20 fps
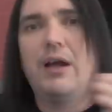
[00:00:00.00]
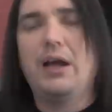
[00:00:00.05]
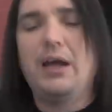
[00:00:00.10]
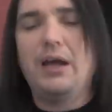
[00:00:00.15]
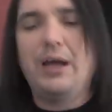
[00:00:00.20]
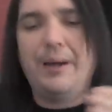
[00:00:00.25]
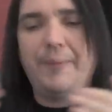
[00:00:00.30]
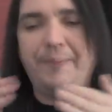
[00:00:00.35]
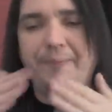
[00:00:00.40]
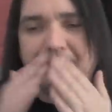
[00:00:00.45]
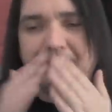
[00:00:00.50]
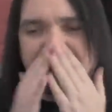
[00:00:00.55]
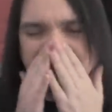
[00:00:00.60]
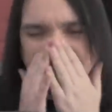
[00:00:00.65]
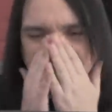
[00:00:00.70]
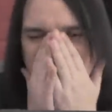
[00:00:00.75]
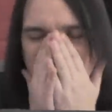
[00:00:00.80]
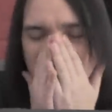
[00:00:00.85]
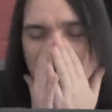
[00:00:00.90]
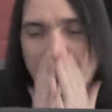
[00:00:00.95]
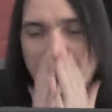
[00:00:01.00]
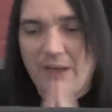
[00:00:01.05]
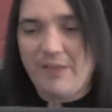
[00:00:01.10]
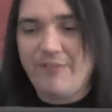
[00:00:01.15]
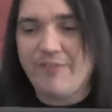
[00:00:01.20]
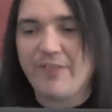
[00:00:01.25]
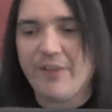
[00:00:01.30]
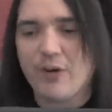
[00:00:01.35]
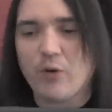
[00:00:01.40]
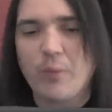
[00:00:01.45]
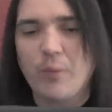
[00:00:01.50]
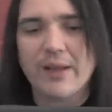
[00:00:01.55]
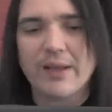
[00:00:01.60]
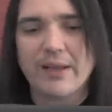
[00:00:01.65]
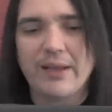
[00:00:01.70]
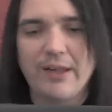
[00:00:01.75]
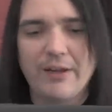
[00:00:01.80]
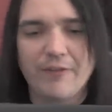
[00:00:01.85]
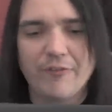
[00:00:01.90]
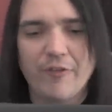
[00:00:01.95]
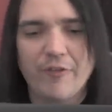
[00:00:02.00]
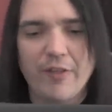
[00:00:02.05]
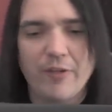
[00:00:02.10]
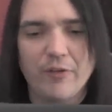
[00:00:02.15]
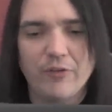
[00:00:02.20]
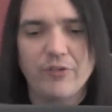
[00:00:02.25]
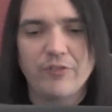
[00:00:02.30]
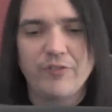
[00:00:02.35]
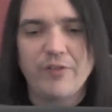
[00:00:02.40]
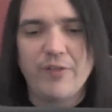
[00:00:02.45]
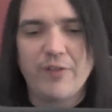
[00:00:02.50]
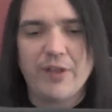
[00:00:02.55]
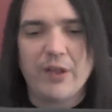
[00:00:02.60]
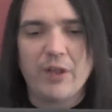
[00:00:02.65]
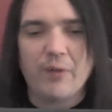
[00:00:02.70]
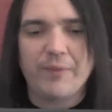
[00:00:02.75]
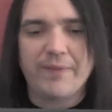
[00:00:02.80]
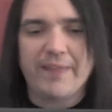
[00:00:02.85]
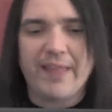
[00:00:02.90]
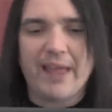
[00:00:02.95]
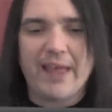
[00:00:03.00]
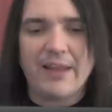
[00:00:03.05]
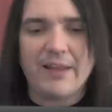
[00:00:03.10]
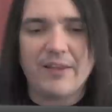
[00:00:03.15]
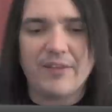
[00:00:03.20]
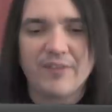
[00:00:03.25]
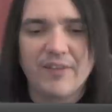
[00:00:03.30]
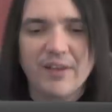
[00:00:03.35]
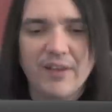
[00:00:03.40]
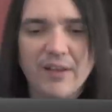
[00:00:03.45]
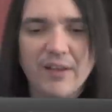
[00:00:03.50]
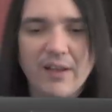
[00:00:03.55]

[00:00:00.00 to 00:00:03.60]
I believe in the quickening, for those of you that know what that is.